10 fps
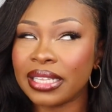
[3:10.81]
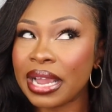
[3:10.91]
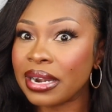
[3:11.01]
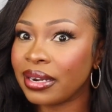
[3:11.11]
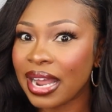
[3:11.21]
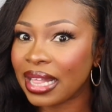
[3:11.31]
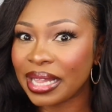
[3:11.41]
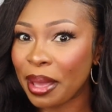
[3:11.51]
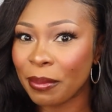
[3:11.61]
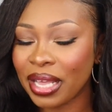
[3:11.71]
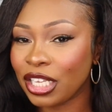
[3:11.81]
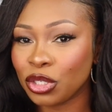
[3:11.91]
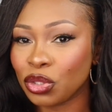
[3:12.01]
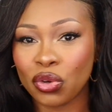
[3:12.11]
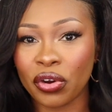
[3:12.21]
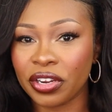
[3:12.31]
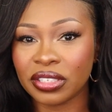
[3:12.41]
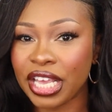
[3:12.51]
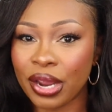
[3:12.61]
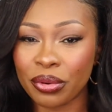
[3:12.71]
There are not that many
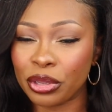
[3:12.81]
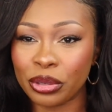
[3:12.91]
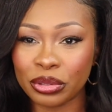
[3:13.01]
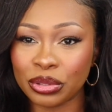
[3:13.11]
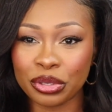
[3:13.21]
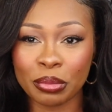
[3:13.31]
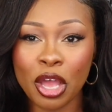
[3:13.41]
tutorials here on YouTube,